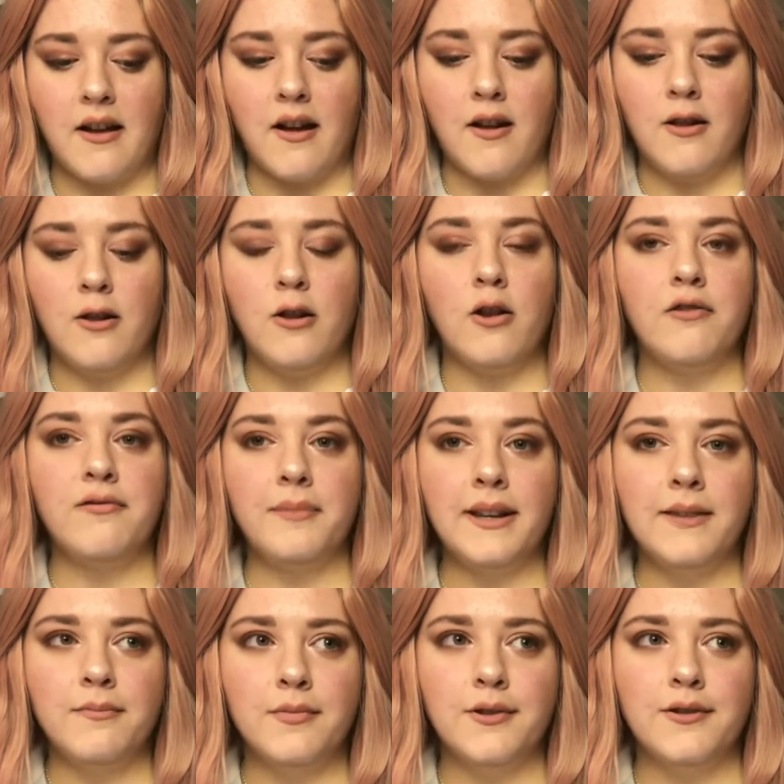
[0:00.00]
a lot of
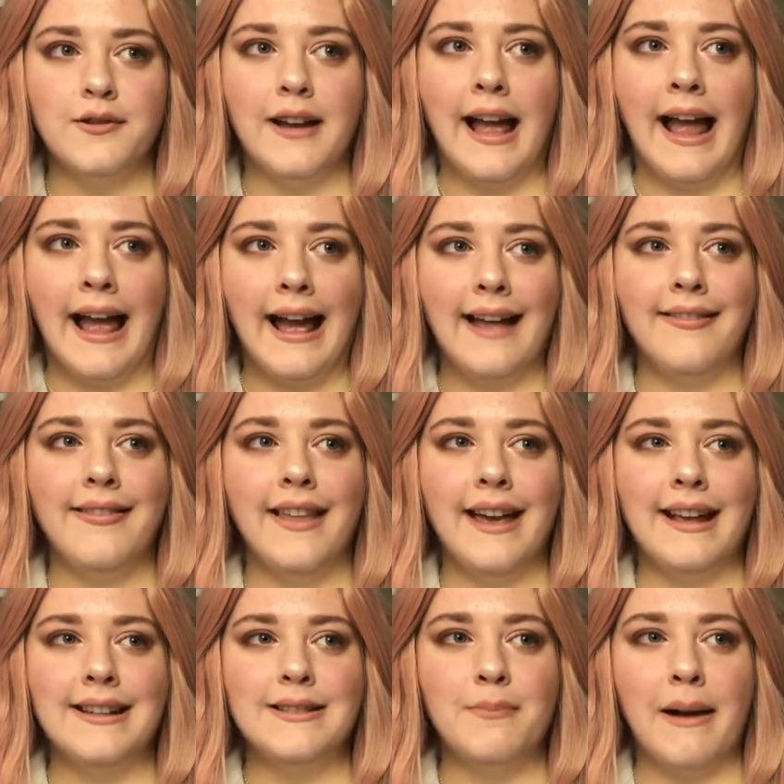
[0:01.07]
people had
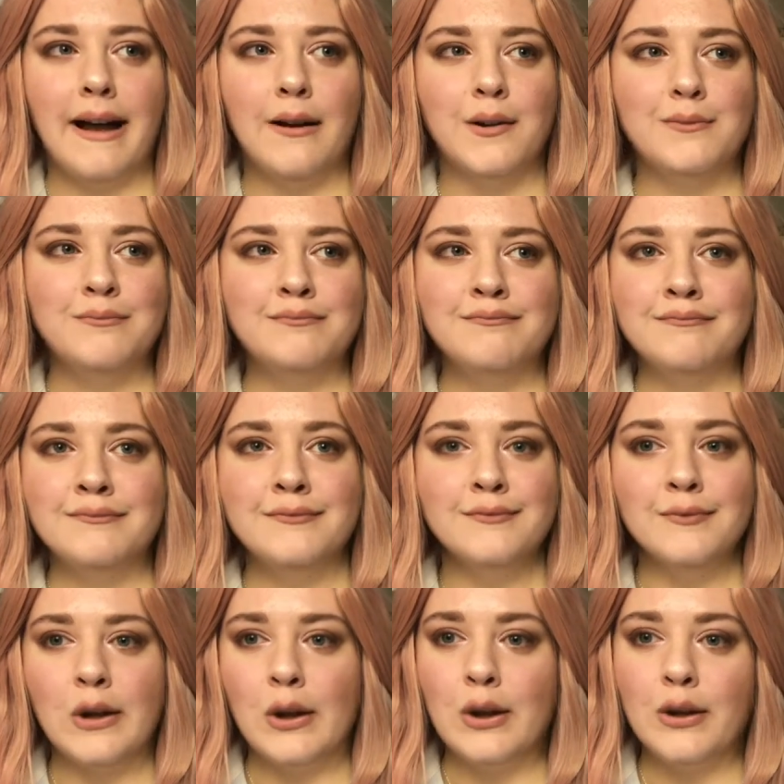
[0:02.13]
theirs about
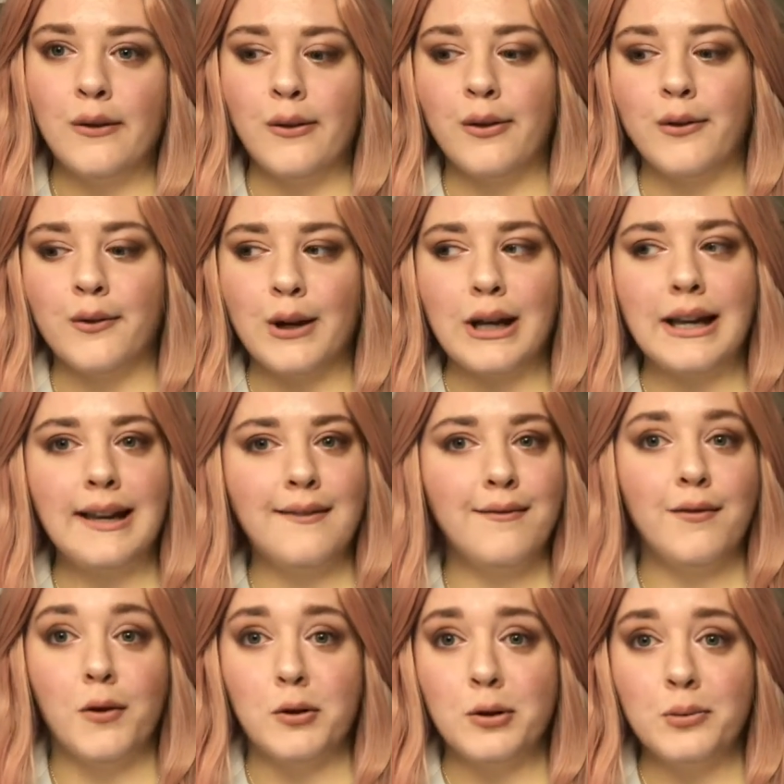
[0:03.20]

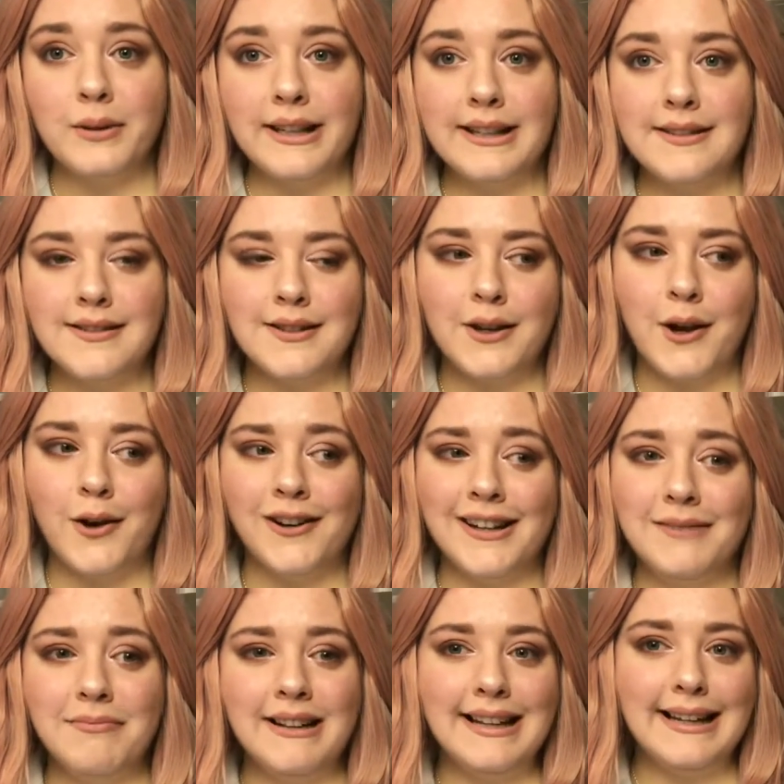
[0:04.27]
3-4 weeks ago, I
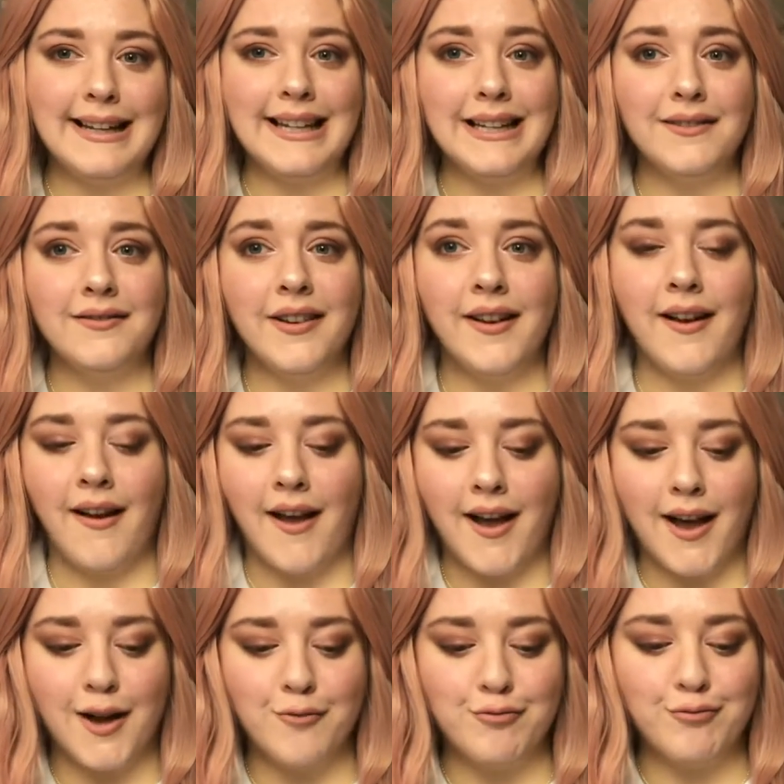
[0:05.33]
believe.
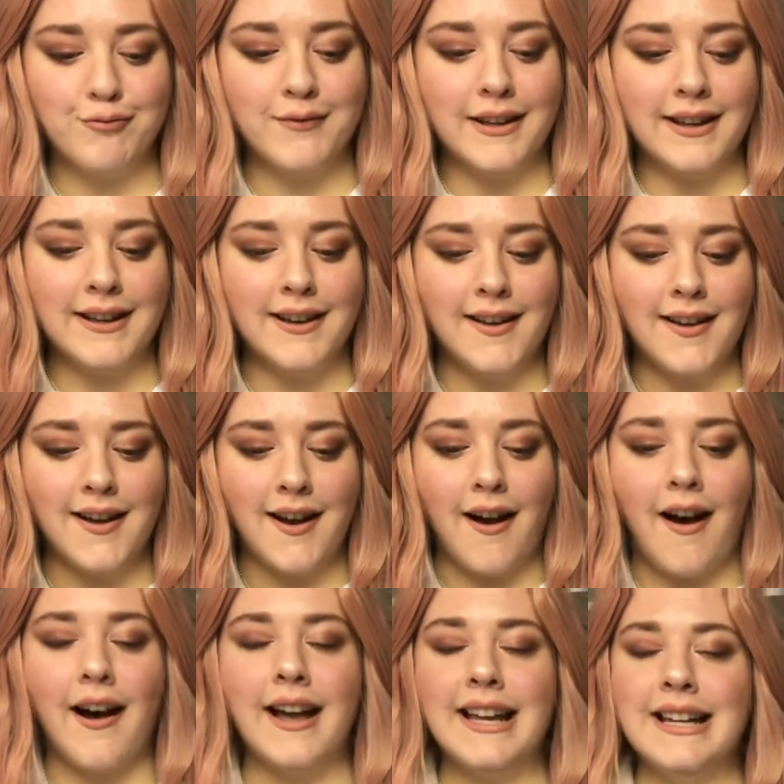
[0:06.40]
I
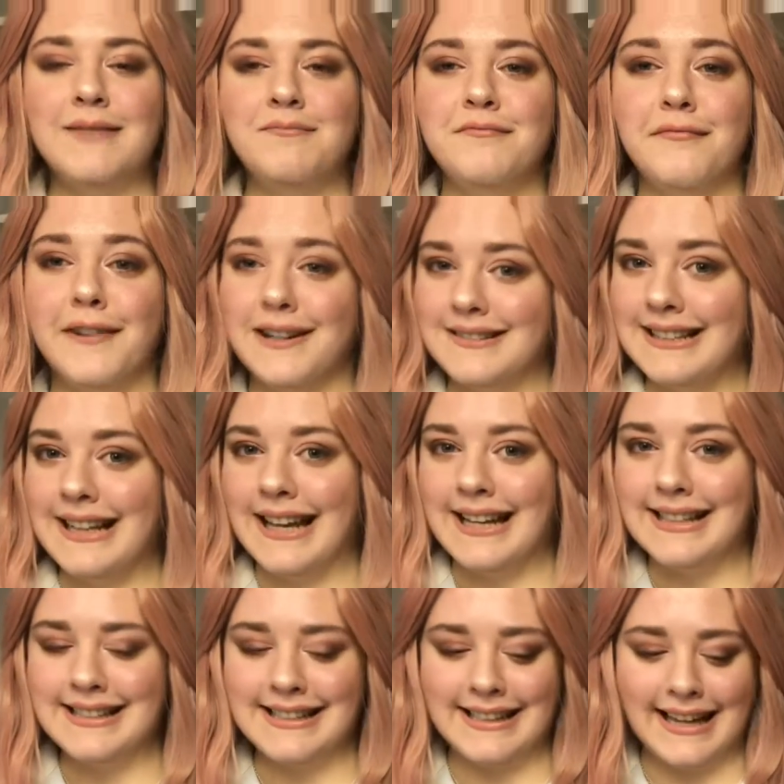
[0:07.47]
am very
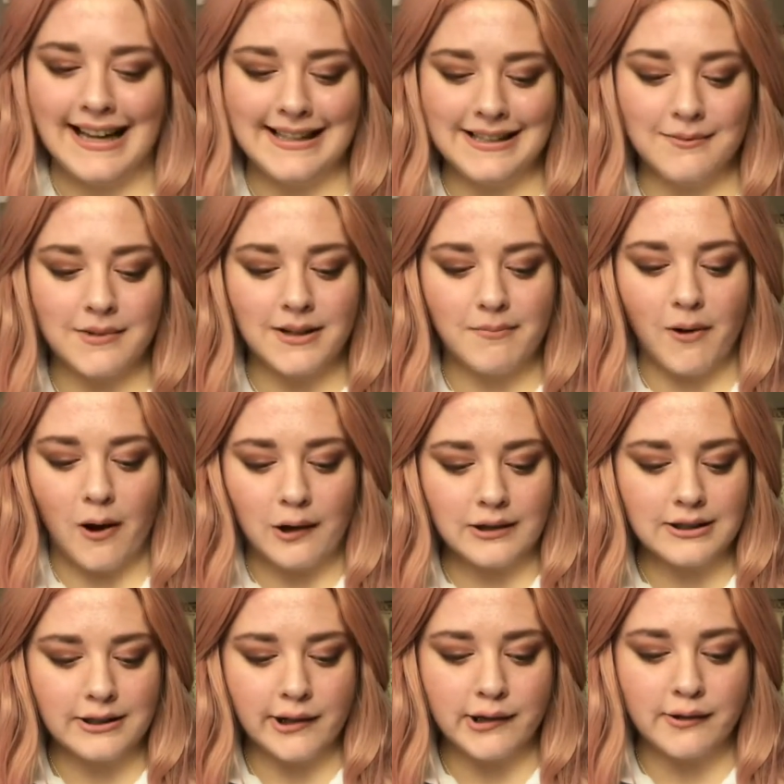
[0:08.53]
late in getting my
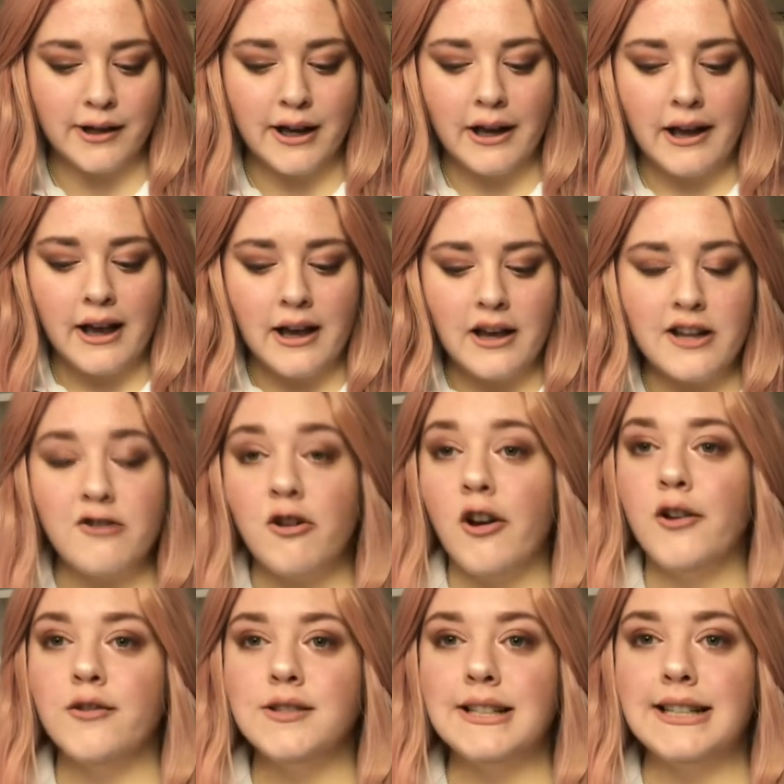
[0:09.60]
box, so not
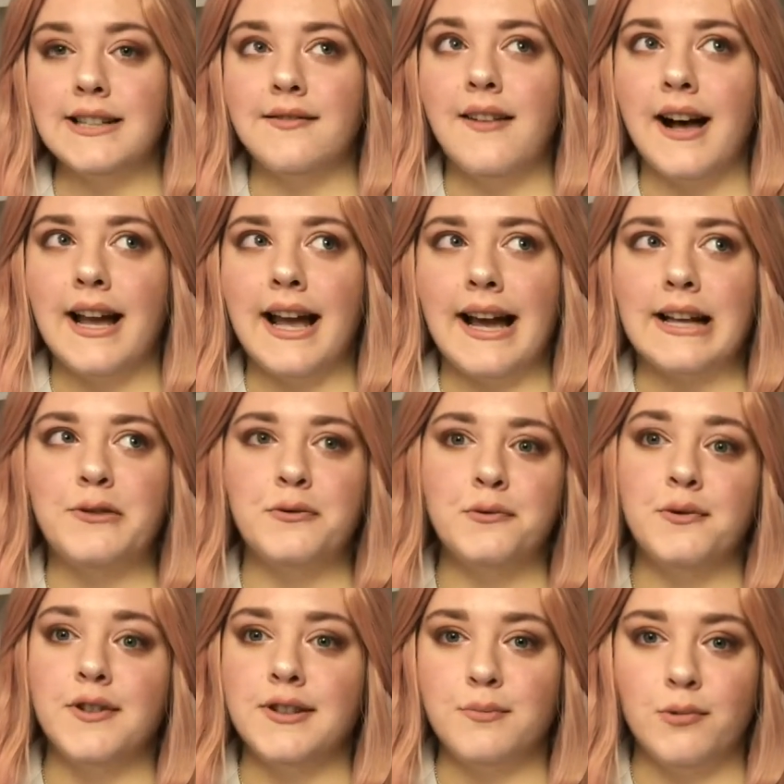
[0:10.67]
only have I had all
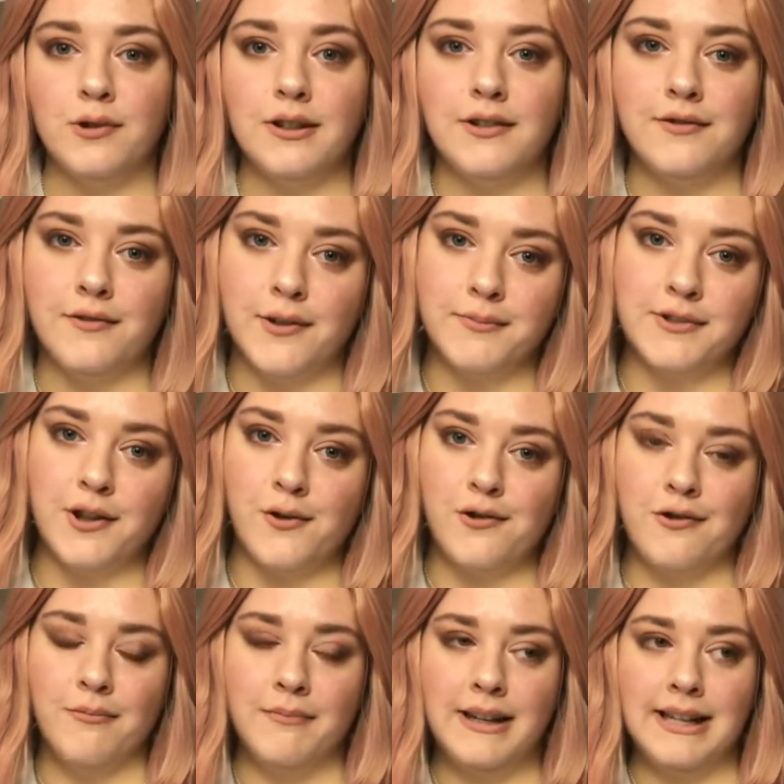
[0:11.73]
the spoilers from
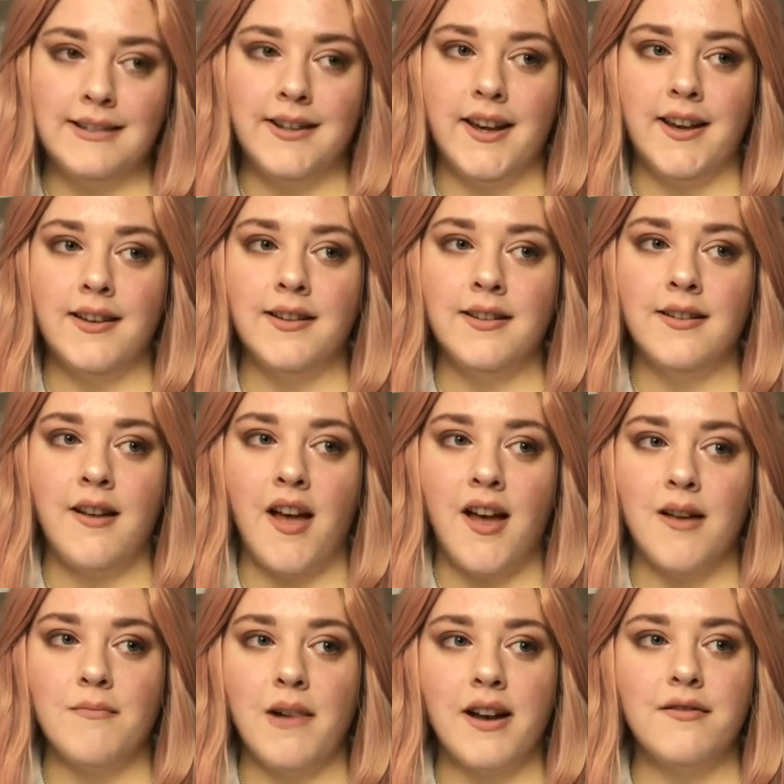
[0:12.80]
social media,
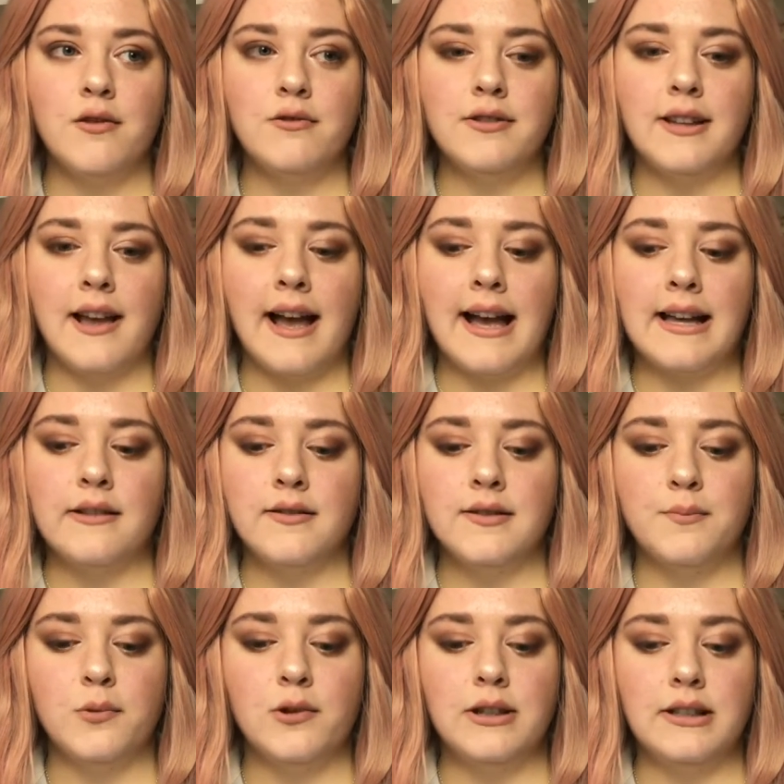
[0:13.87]
I've also had
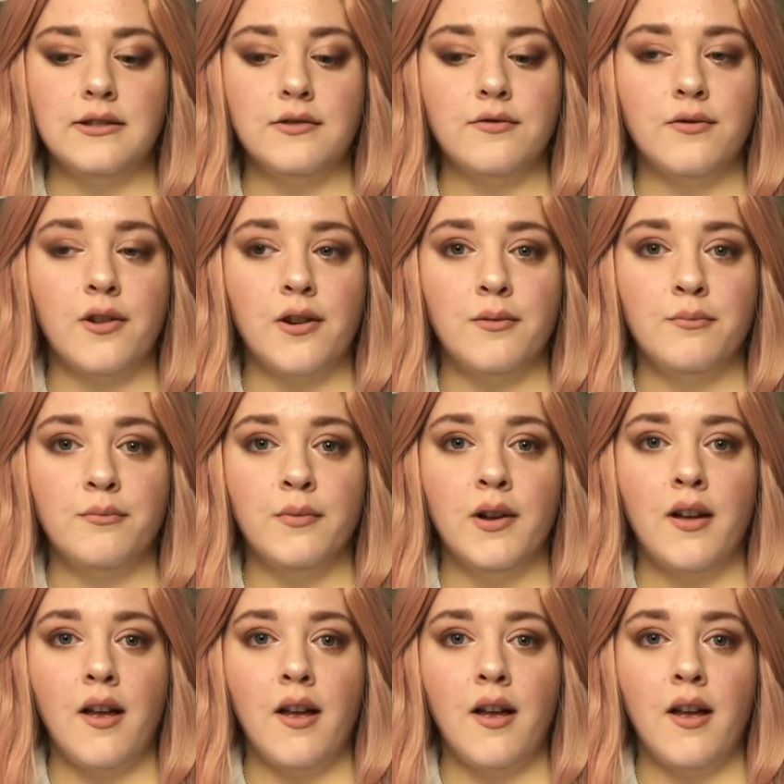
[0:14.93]
spoilers from